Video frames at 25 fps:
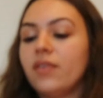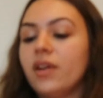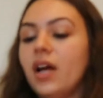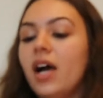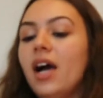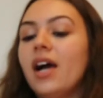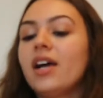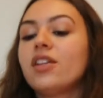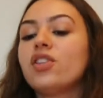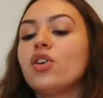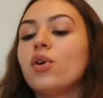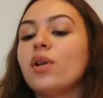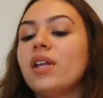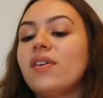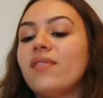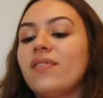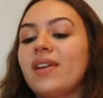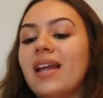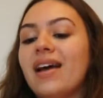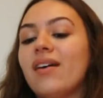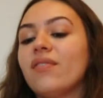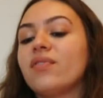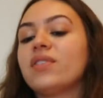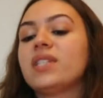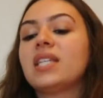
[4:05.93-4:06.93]
I don't even
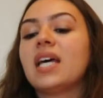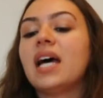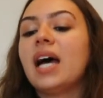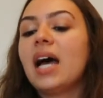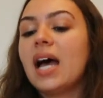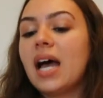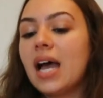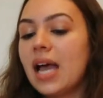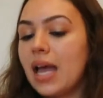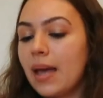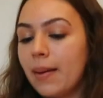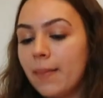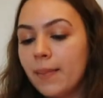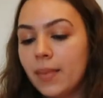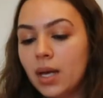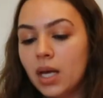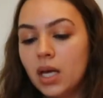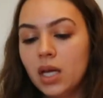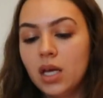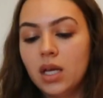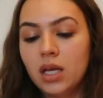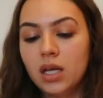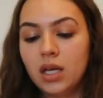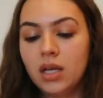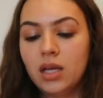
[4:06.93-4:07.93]
have time
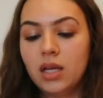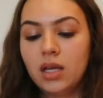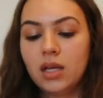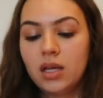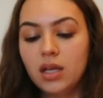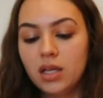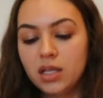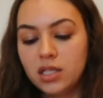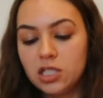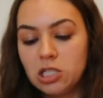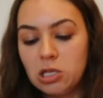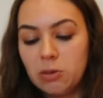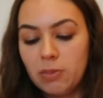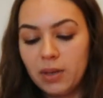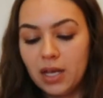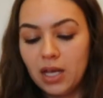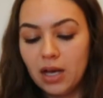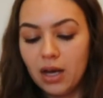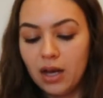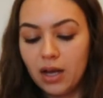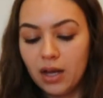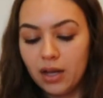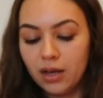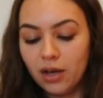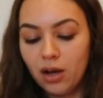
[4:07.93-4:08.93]
to be
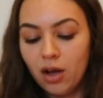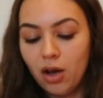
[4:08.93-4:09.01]
on.